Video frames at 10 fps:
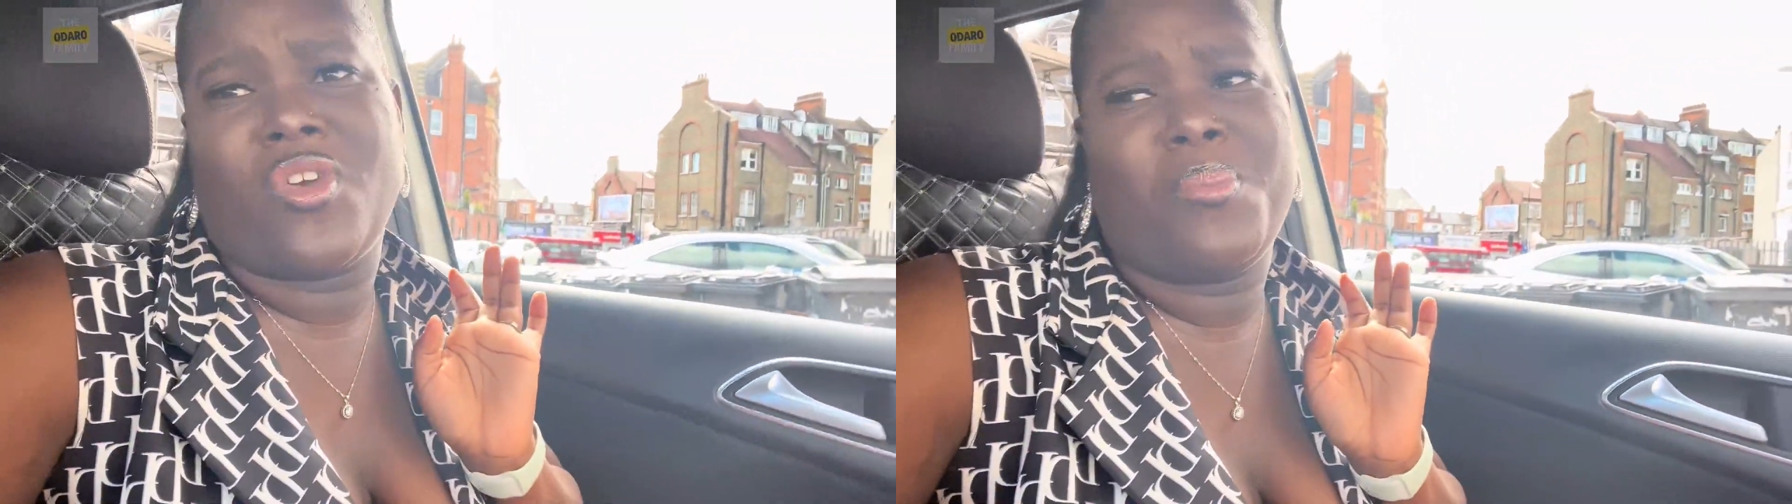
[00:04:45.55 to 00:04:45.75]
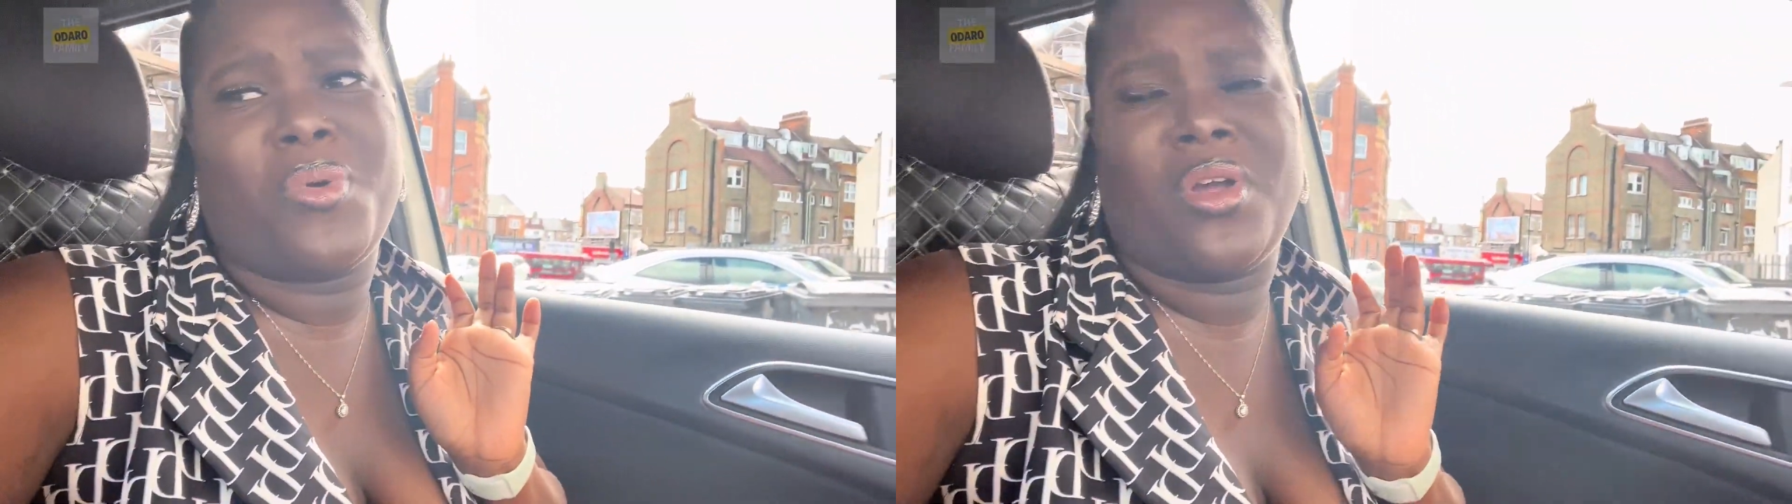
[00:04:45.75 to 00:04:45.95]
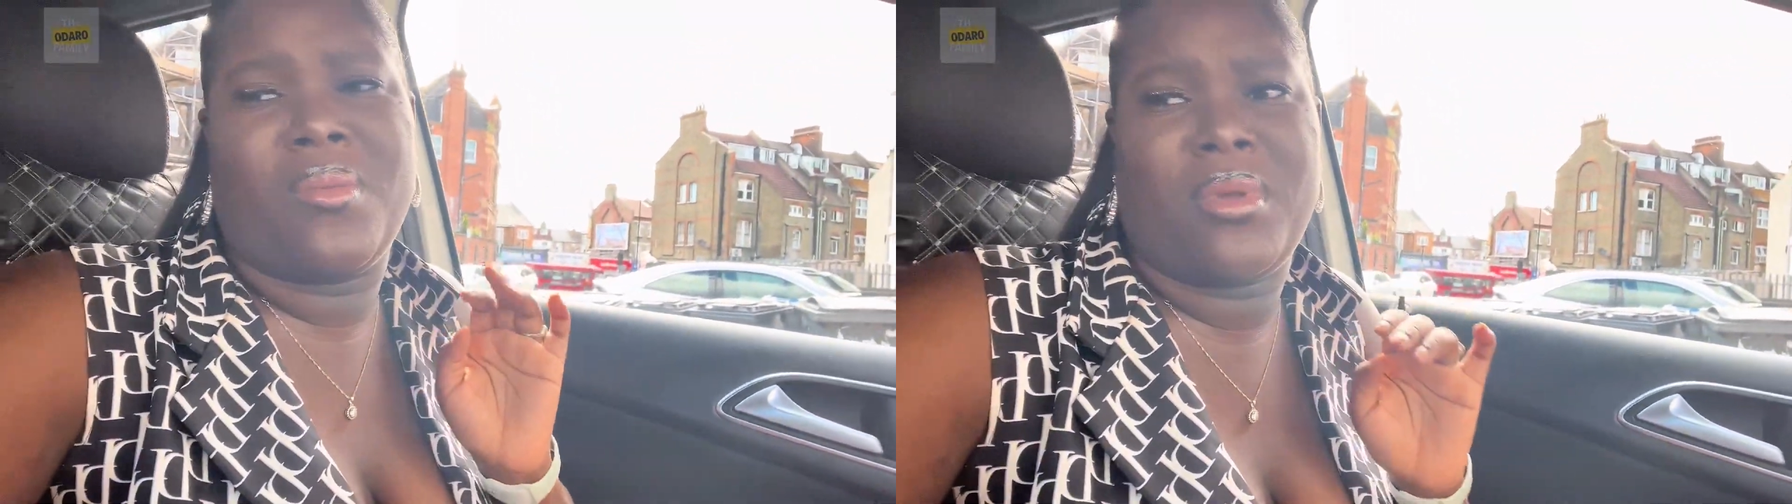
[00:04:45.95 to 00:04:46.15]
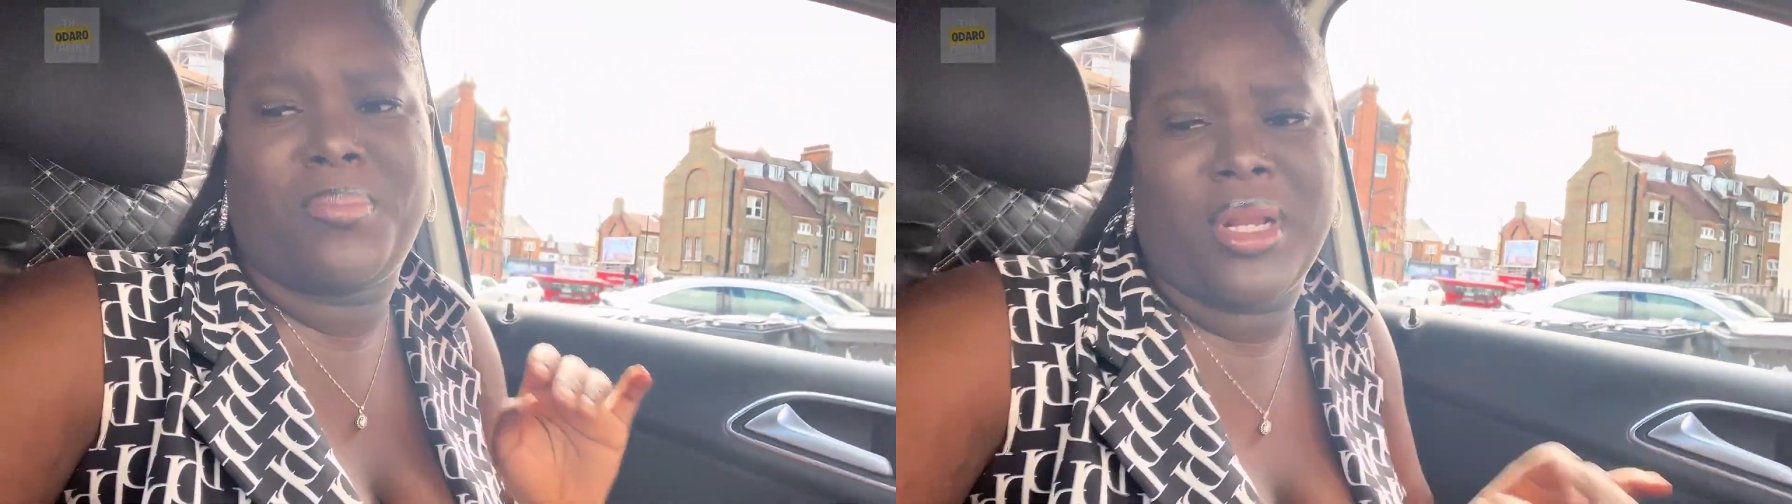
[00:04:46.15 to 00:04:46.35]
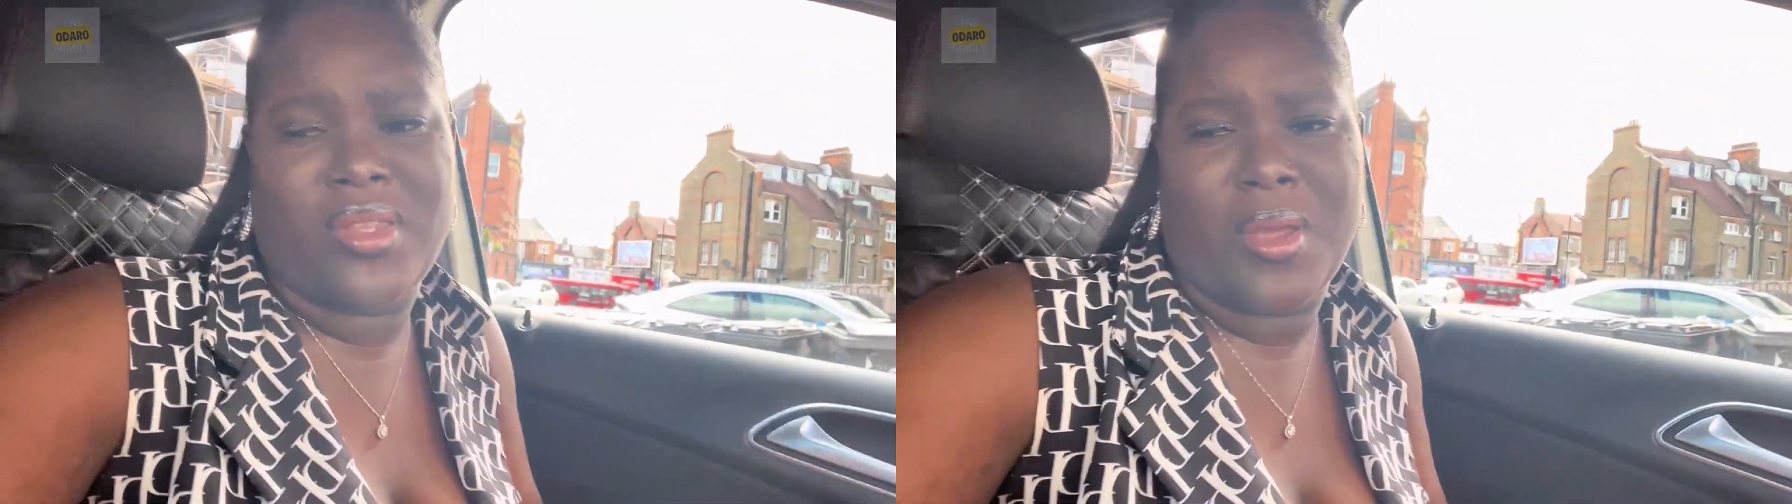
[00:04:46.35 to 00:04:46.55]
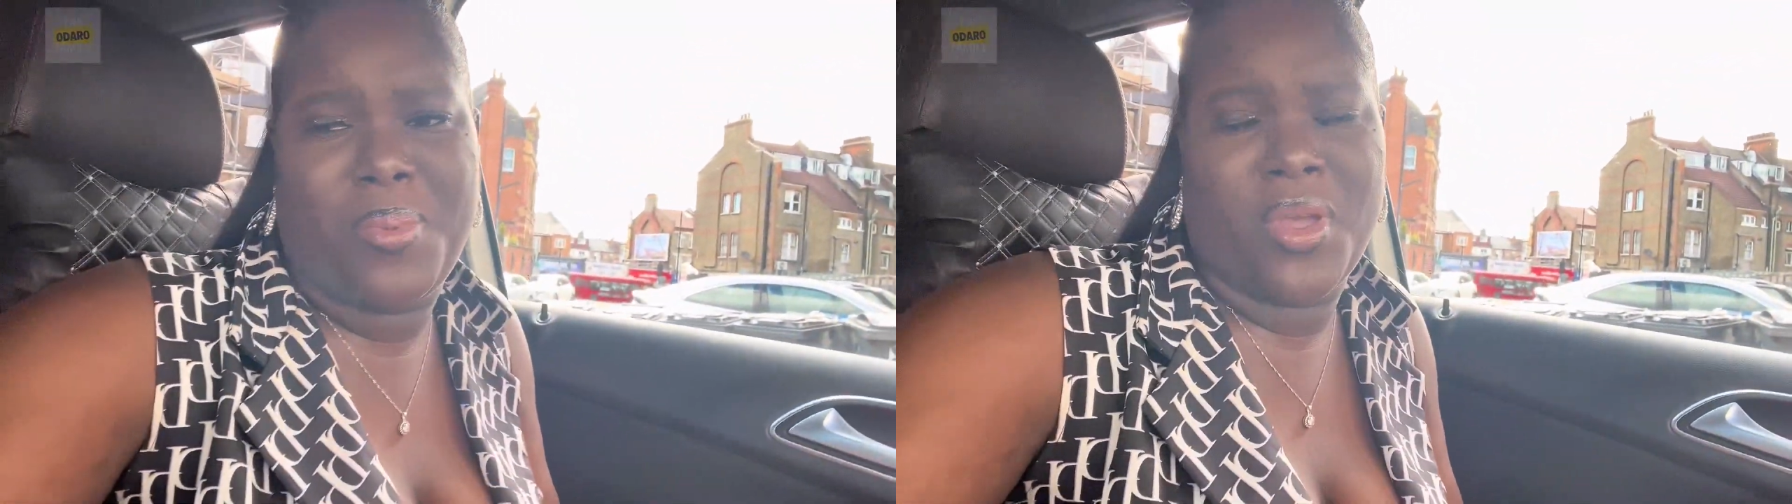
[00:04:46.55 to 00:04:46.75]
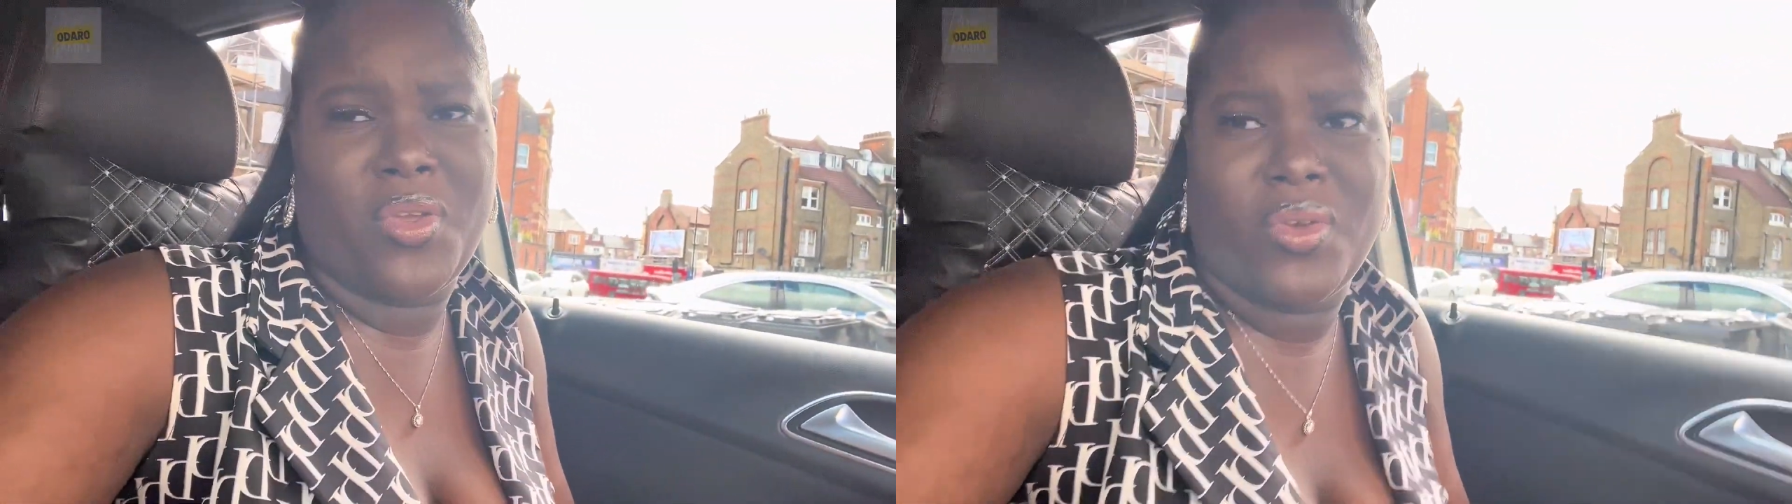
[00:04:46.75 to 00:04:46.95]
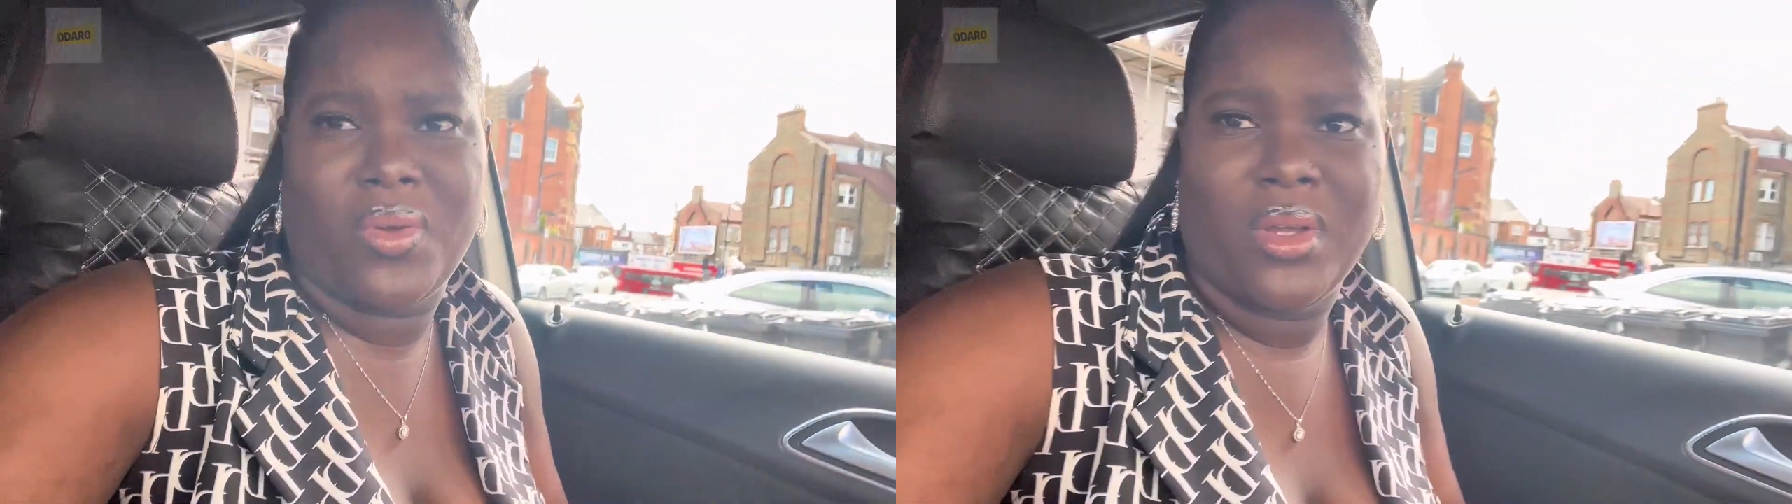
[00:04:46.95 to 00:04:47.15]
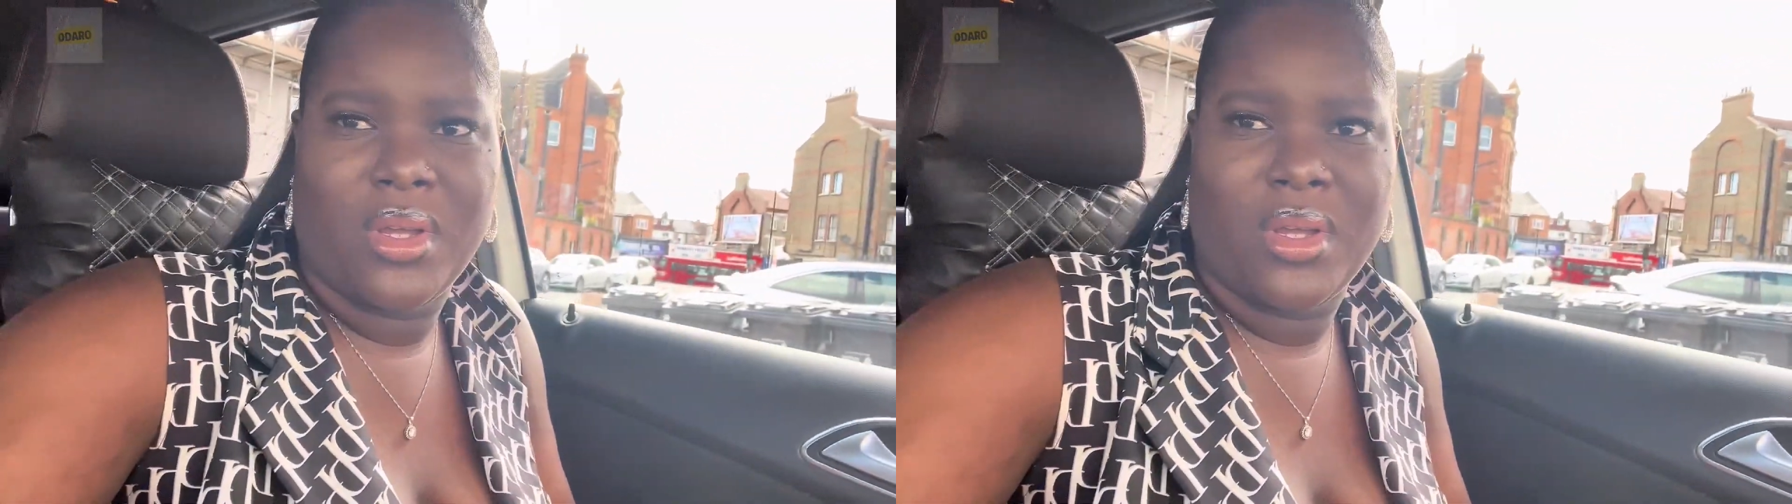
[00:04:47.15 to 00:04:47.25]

Don't point on me, please. I beg you.